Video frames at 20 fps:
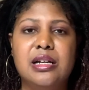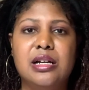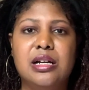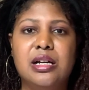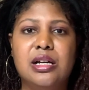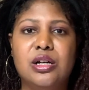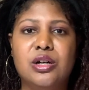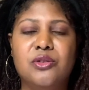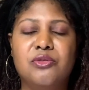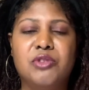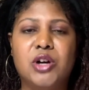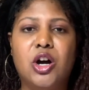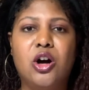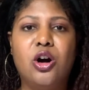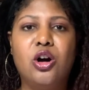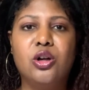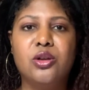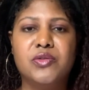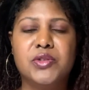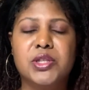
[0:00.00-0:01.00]
of
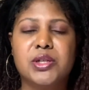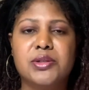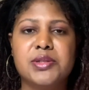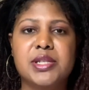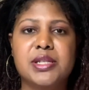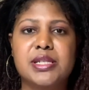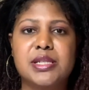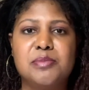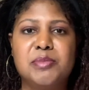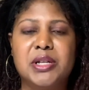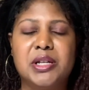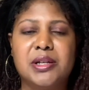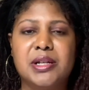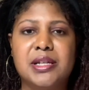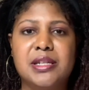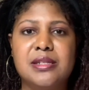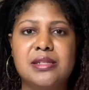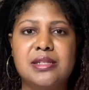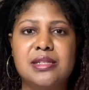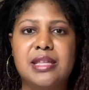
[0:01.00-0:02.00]
all of those
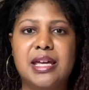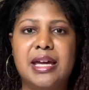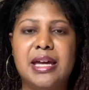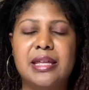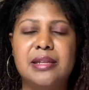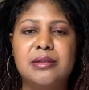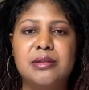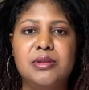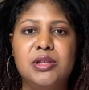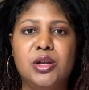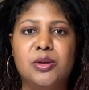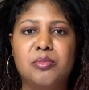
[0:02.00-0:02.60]
experiences that,